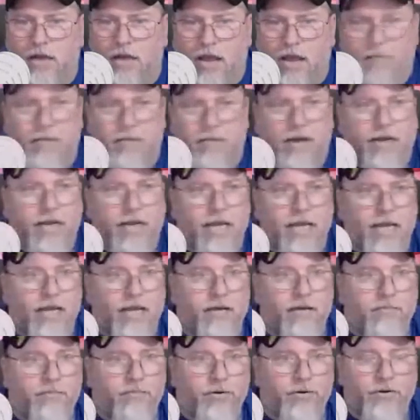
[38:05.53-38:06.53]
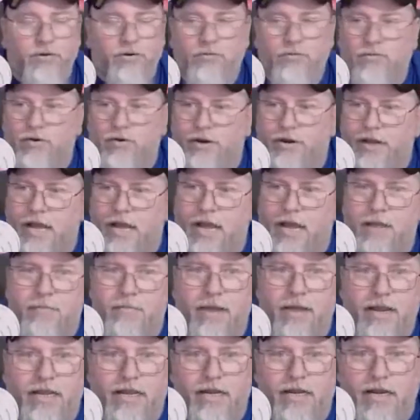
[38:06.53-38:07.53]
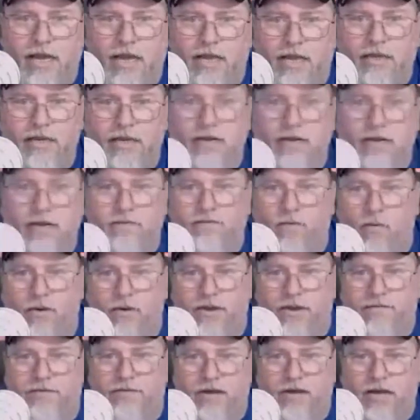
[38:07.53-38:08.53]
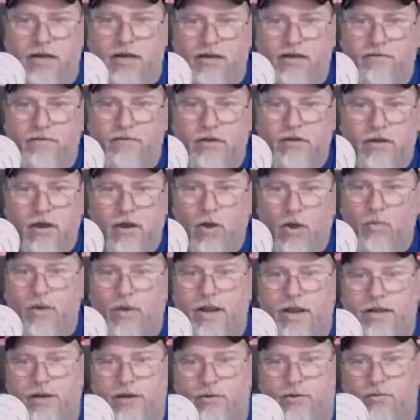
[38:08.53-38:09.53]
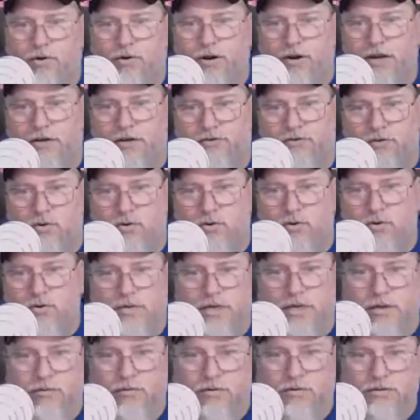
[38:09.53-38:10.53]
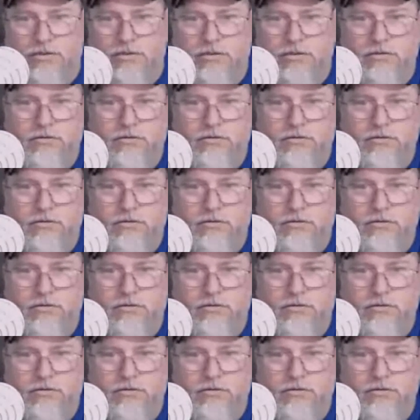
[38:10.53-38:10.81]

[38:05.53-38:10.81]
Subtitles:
How about that? Purdue won a game back in 1945. Oh, wait, you weren't in school then, was you?